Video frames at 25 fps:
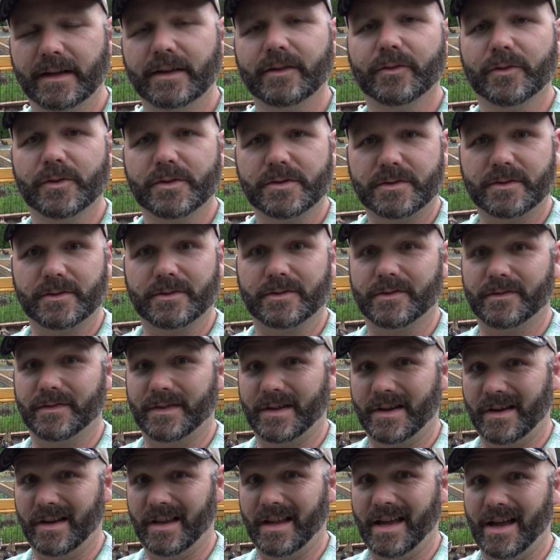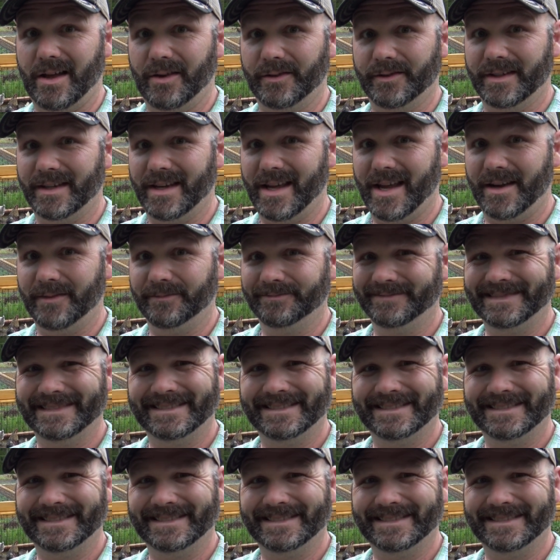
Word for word: Roosters are very loud today